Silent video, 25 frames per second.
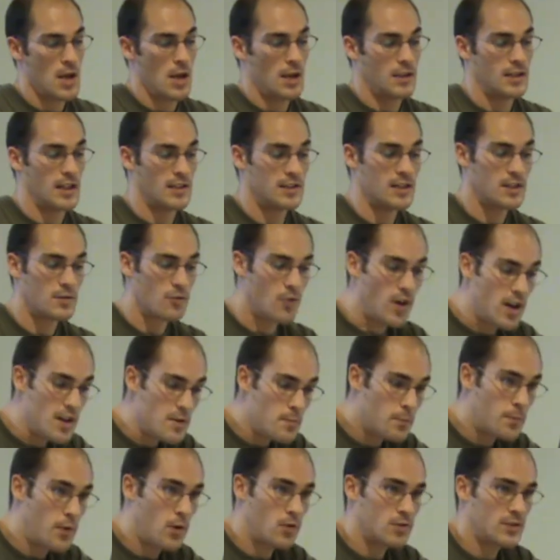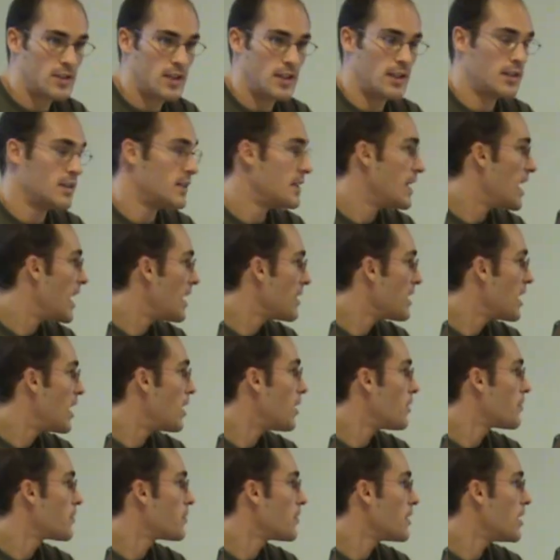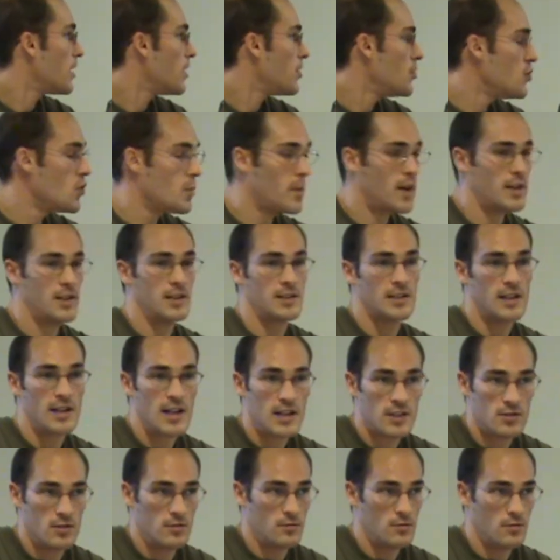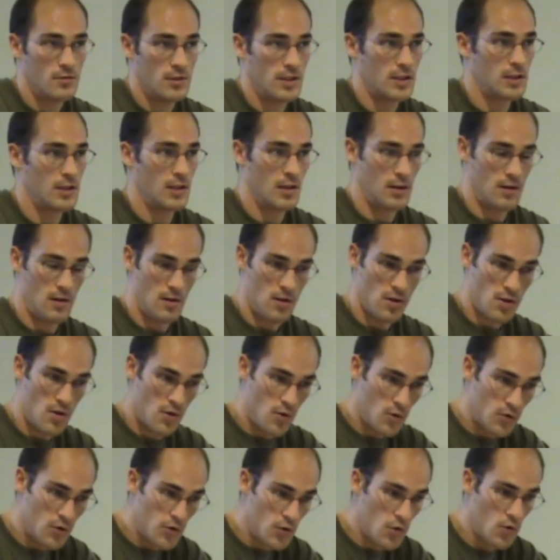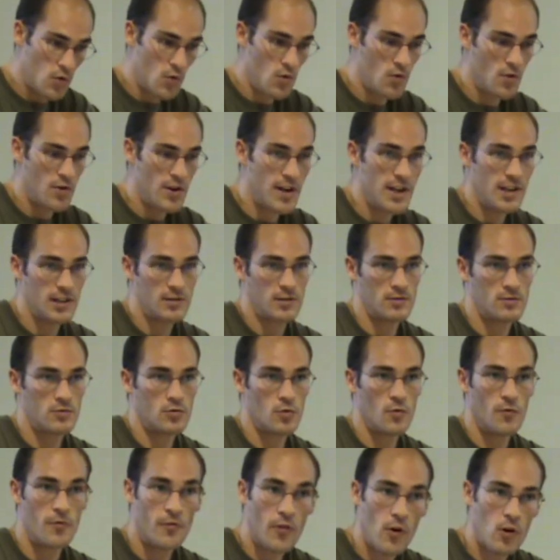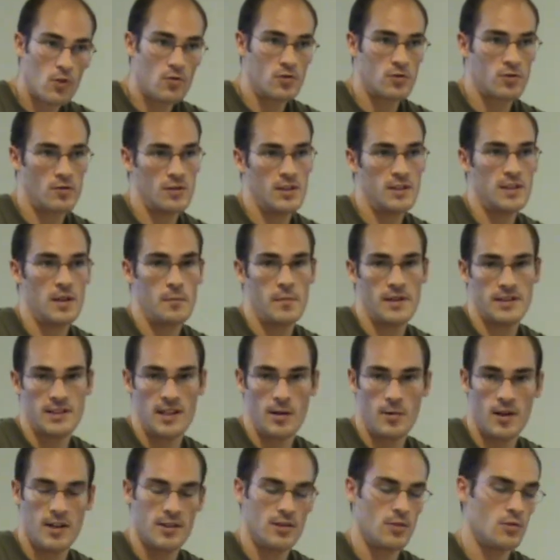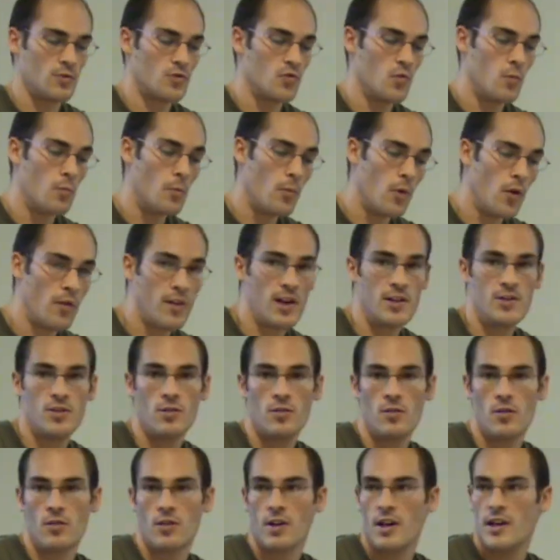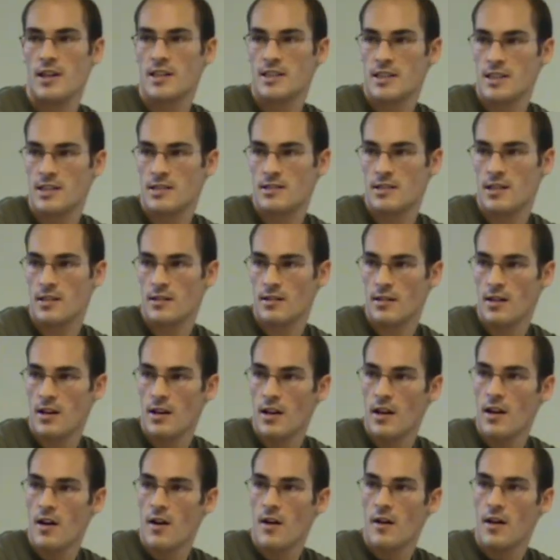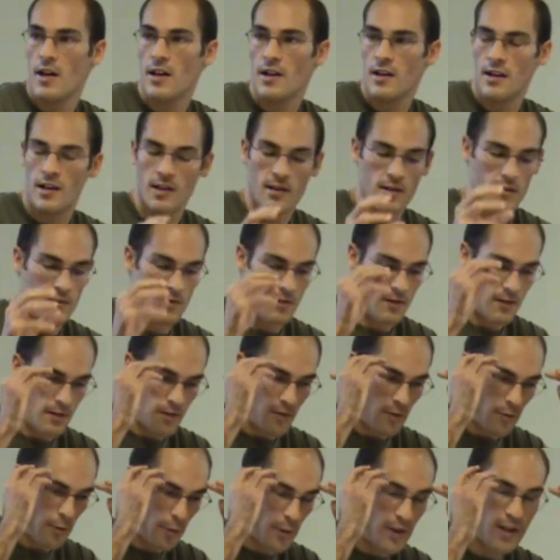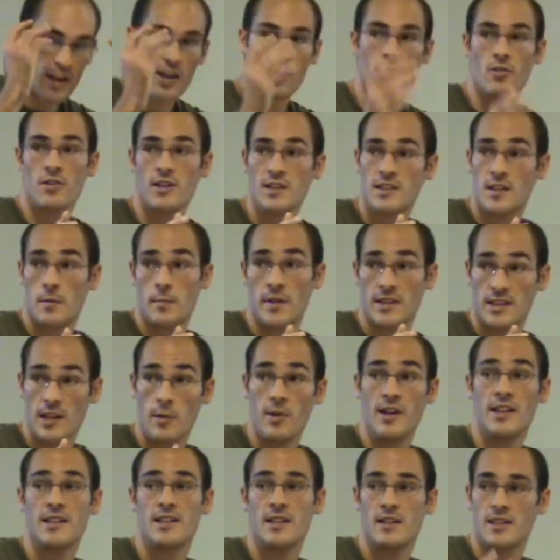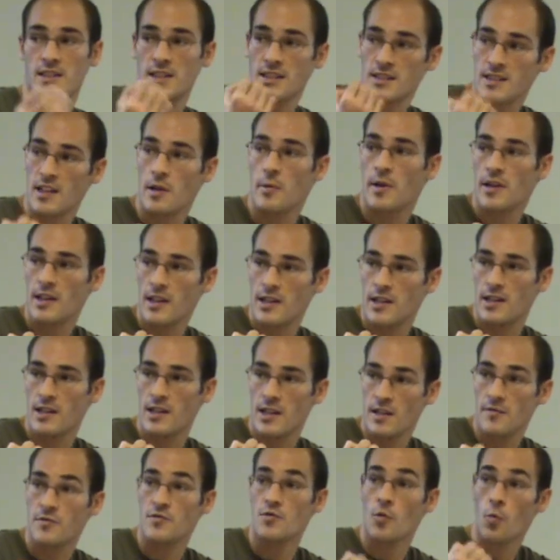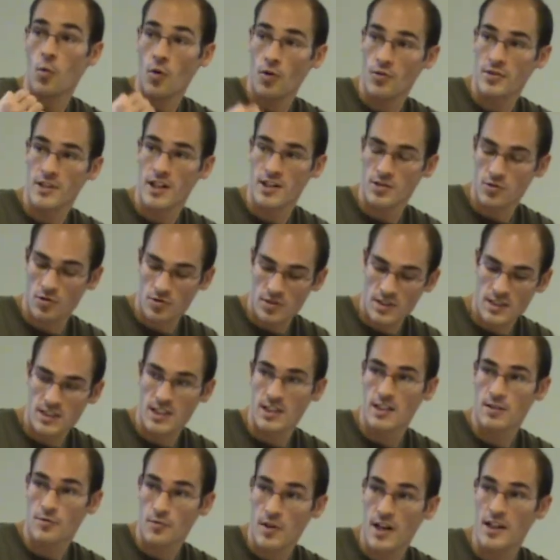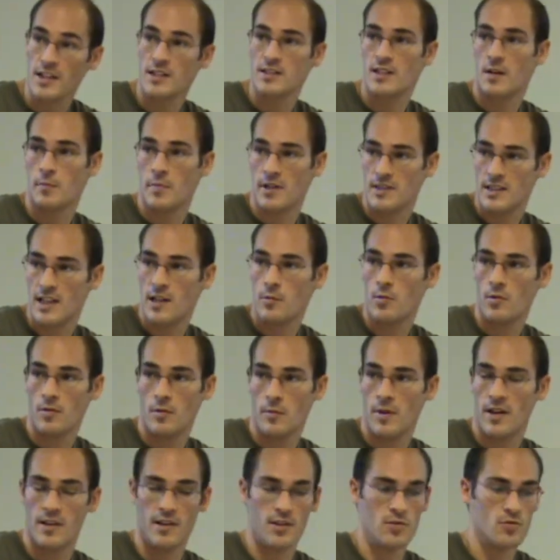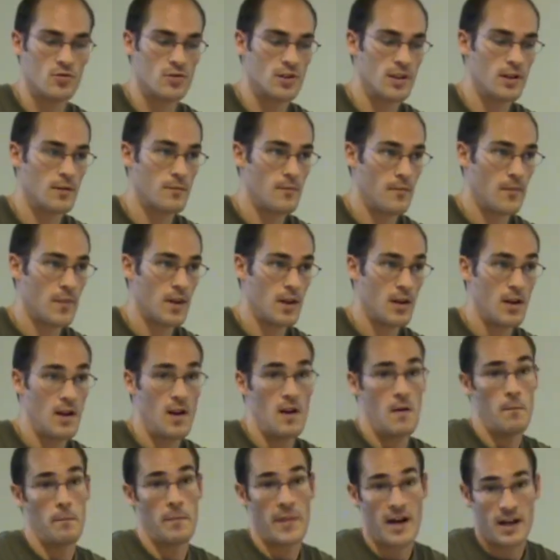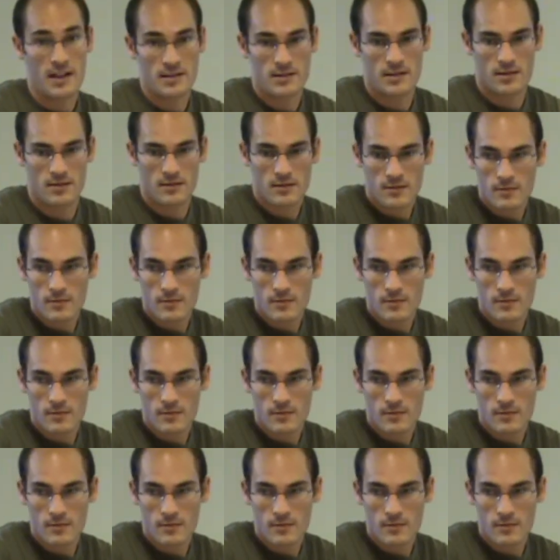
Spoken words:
That is very important, the idea of human interaction. You need to focus on interpretability, to model your system, thinking of interpretability since the beginning. If you want that your system is very interpretable by the user, but